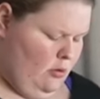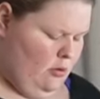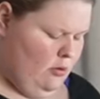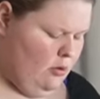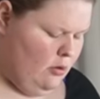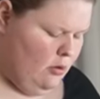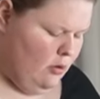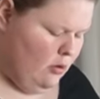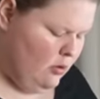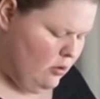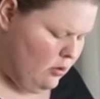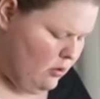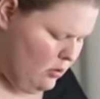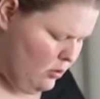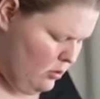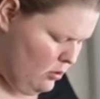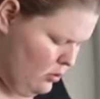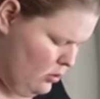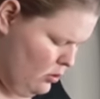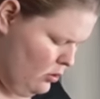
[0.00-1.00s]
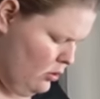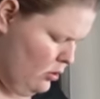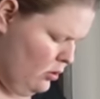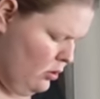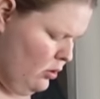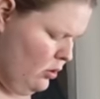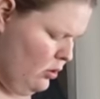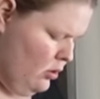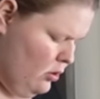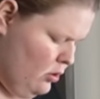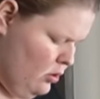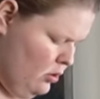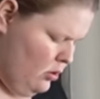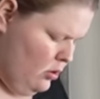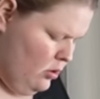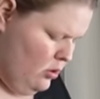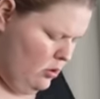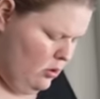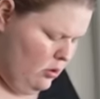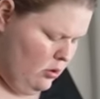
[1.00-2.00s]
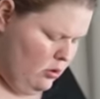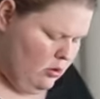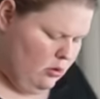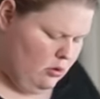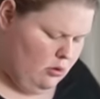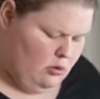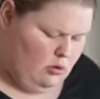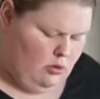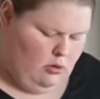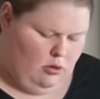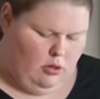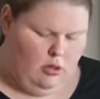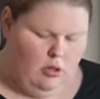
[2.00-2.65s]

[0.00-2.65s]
Nobody speaks.